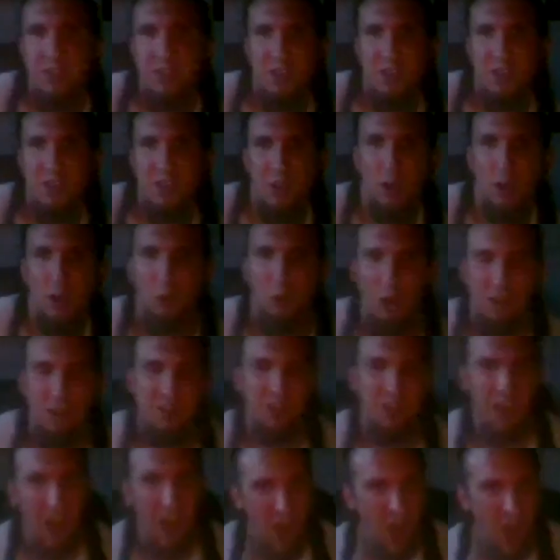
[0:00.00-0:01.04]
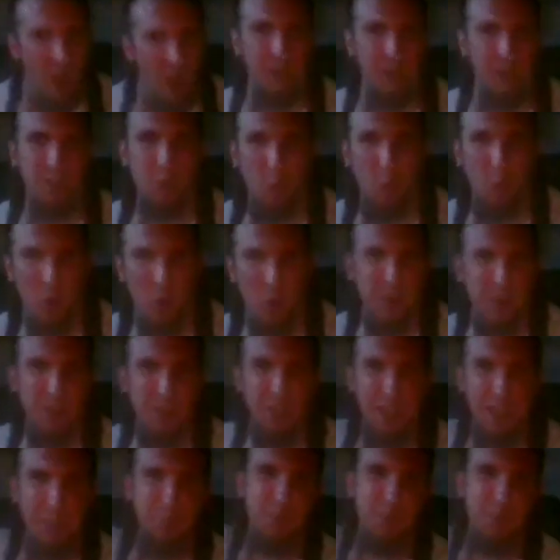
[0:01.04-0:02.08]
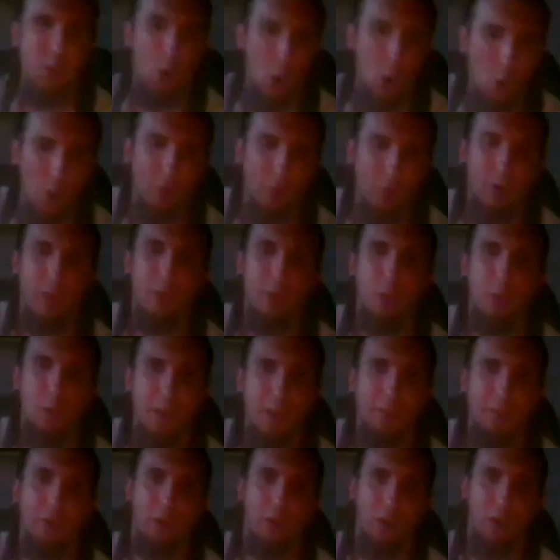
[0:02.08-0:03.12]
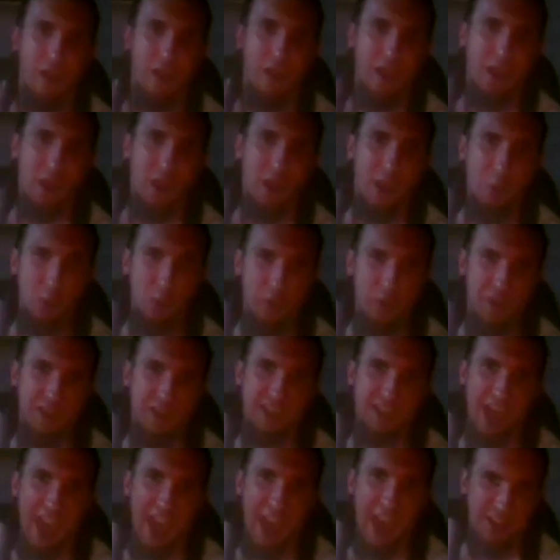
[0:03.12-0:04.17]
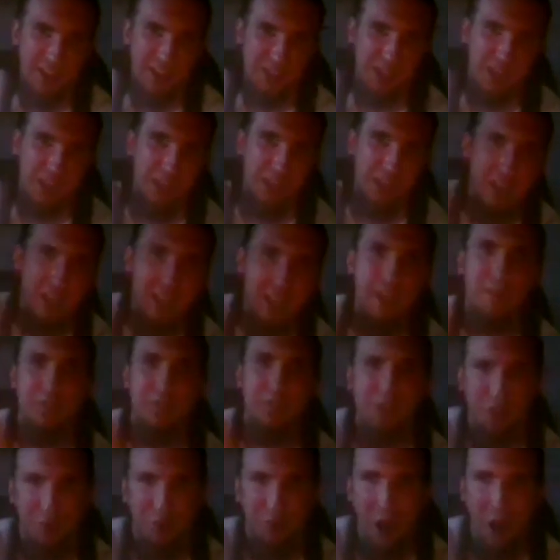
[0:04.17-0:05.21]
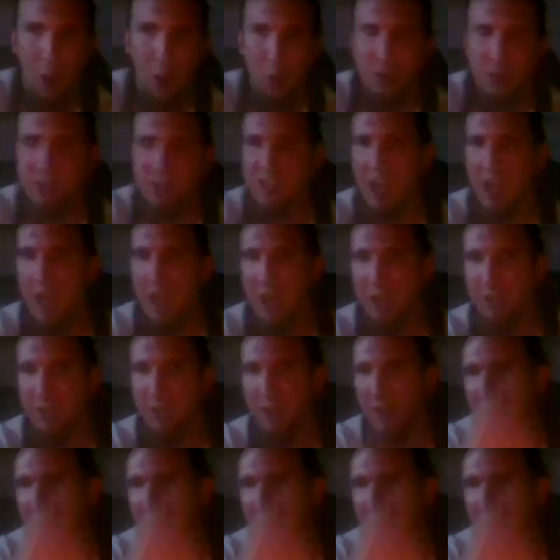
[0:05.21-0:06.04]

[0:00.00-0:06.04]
across it on his horse, leaps over the river, and with his axe cleaves Þráinn's head